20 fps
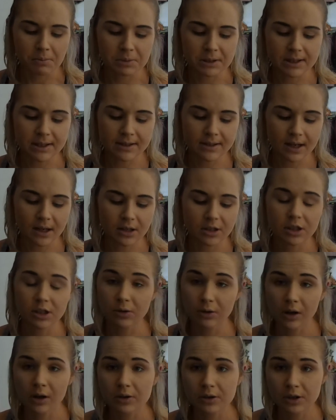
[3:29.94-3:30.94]
Since I do
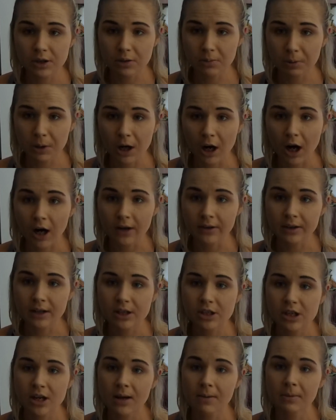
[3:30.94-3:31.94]
go super hard in
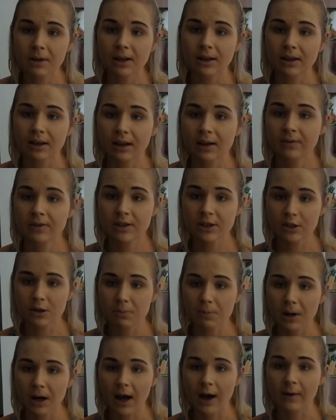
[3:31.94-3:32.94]
the gym and lift
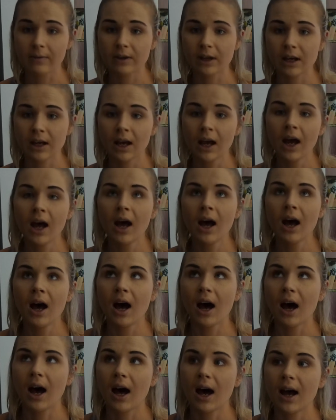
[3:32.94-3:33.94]
super heavy,
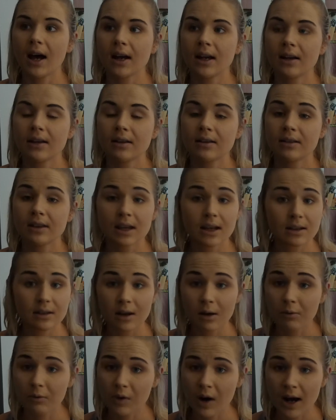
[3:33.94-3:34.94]
I think
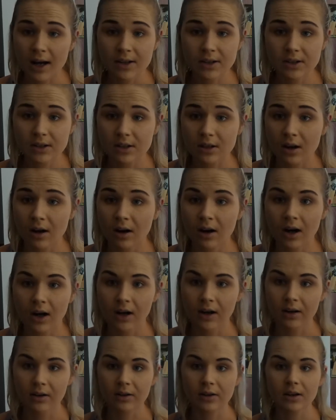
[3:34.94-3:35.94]
that rests
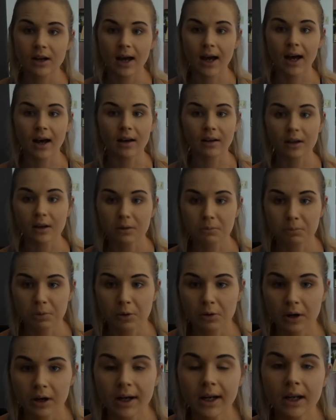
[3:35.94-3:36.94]
are hella
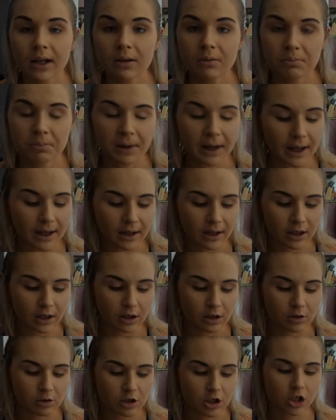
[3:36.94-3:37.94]
important, but
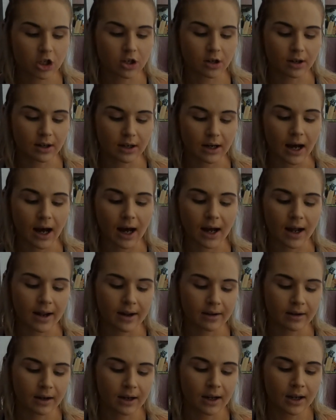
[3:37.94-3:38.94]
you should
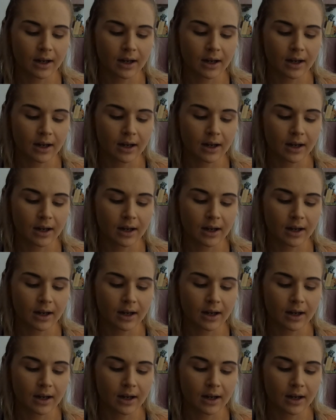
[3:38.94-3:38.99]
not